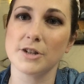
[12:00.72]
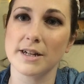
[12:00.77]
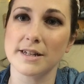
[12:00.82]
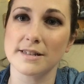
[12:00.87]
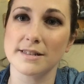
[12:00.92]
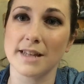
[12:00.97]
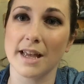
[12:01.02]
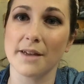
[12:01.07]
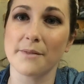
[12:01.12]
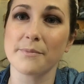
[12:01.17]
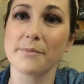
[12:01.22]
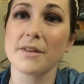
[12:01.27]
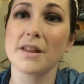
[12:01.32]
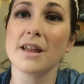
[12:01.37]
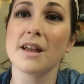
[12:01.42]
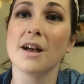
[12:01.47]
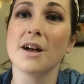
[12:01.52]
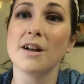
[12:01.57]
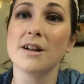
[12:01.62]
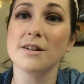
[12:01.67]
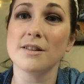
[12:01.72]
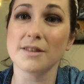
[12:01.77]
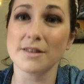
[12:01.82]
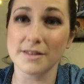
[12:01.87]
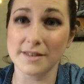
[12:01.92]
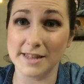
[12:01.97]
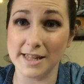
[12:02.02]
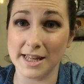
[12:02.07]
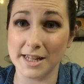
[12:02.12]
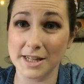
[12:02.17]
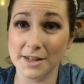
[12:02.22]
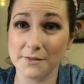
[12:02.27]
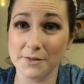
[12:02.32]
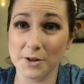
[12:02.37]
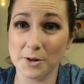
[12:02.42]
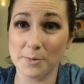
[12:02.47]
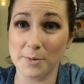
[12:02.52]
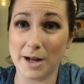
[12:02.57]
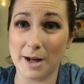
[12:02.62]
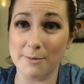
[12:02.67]
trying to say? Danny of
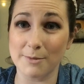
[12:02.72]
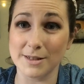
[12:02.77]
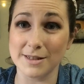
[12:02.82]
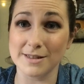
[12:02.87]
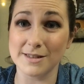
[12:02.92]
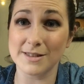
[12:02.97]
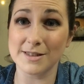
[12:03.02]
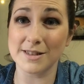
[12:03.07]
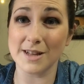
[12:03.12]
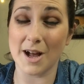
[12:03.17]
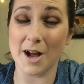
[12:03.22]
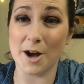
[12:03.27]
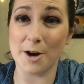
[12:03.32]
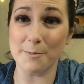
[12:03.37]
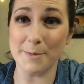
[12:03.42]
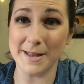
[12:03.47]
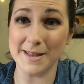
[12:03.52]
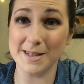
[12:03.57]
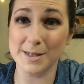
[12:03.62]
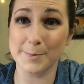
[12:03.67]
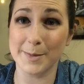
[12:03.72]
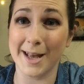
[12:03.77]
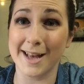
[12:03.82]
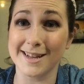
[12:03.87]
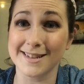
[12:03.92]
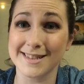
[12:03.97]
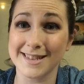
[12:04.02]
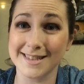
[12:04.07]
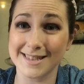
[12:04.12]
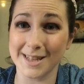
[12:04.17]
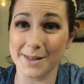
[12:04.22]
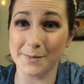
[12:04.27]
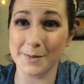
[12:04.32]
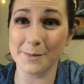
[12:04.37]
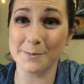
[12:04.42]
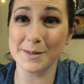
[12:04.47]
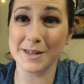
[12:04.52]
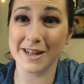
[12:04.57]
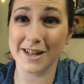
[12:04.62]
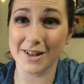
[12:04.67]
Little Bobbins made these bags, sent
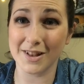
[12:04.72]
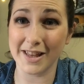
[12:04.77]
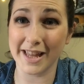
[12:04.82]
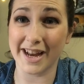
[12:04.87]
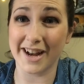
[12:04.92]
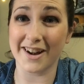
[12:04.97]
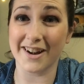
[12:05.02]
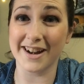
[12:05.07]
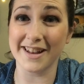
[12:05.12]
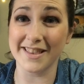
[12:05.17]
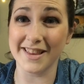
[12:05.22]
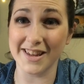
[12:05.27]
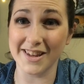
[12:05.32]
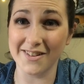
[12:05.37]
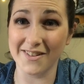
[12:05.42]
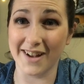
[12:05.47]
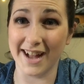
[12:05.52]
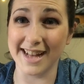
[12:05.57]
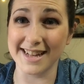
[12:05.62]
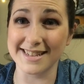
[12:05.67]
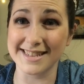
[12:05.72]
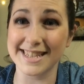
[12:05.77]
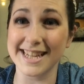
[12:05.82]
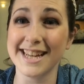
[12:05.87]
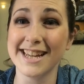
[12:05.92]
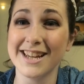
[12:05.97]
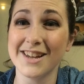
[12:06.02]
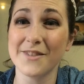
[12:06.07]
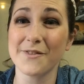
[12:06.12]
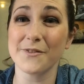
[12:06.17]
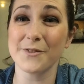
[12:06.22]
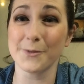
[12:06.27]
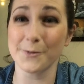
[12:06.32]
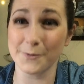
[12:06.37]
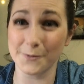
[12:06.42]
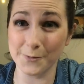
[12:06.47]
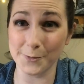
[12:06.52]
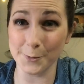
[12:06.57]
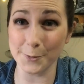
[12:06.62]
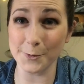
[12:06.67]
them to Claire in the U.S.
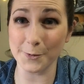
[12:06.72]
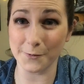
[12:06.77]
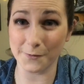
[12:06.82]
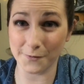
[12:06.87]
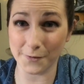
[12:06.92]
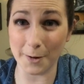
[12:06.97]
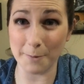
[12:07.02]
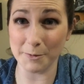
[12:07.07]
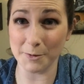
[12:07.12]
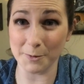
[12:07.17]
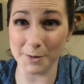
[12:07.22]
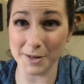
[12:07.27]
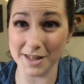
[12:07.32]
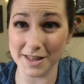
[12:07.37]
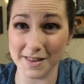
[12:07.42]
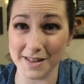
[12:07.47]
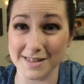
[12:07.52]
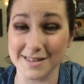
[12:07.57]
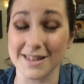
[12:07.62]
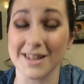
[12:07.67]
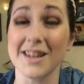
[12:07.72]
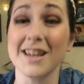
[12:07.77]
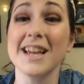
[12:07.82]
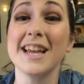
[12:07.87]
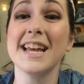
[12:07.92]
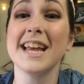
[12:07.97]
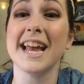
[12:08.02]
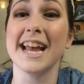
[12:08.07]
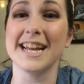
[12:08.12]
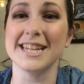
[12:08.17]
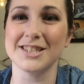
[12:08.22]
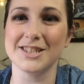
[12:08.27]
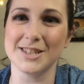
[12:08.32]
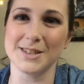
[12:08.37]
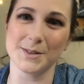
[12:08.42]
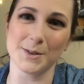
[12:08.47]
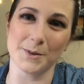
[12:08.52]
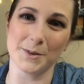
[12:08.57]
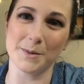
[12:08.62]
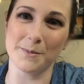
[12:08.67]
from the Woolly Thistle, and
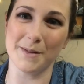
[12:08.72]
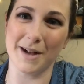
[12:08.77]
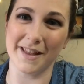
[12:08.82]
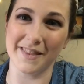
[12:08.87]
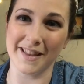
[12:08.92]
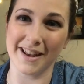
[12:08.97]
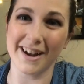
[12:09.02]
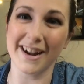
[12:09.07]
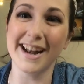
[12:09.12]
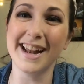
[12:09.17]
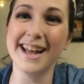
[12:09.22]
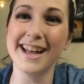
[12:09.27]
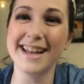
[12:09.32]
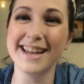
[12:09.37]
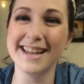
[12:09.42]
she sold them on there.